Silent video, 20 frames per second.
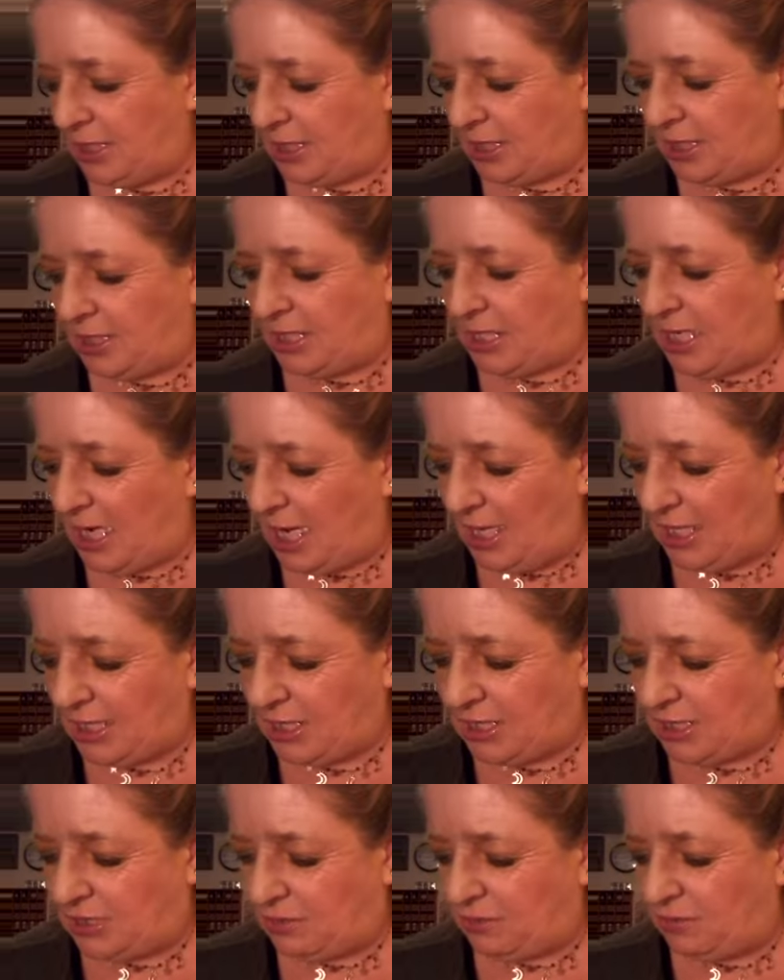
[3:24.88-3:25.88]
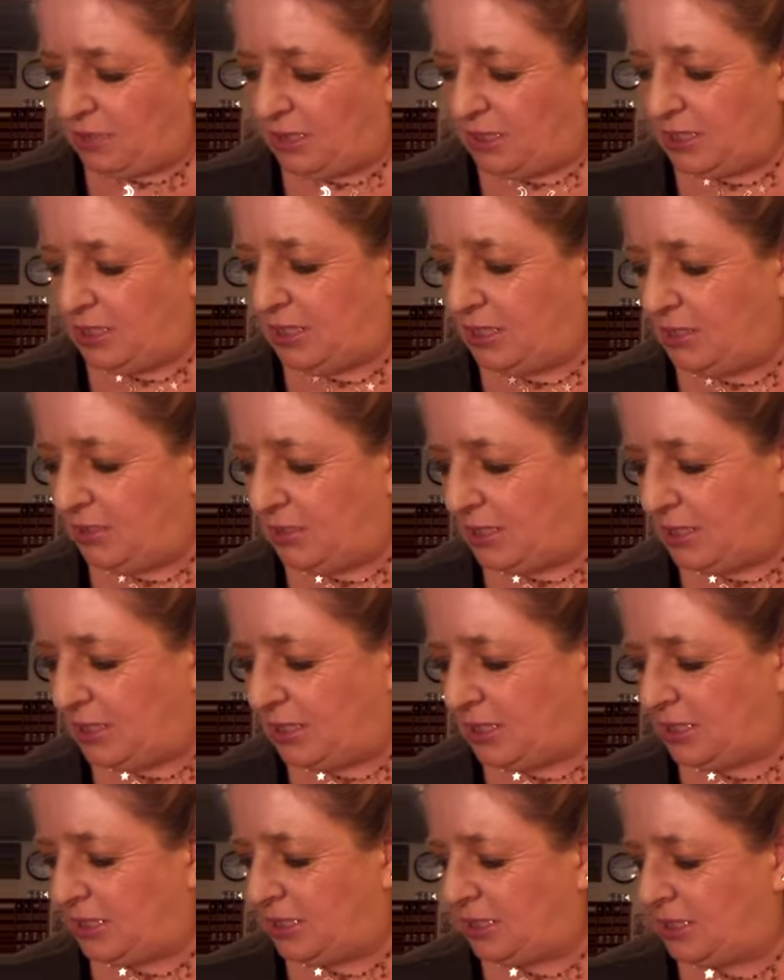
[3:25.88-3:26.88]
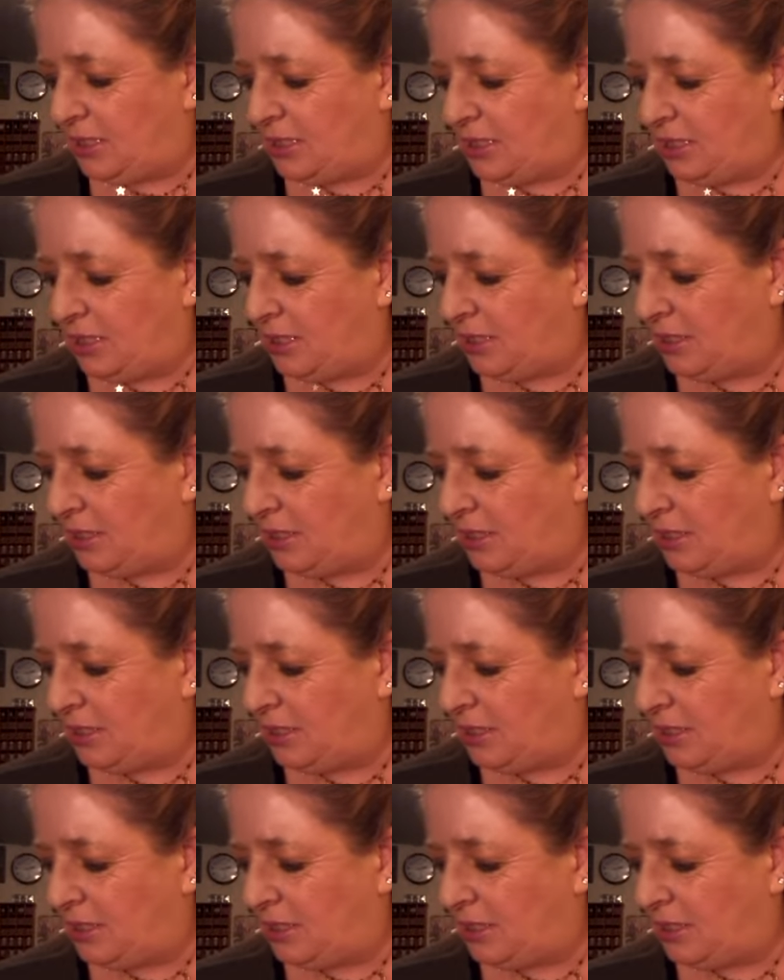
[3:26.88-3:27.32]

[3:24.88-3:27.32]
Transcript: this next one. Here is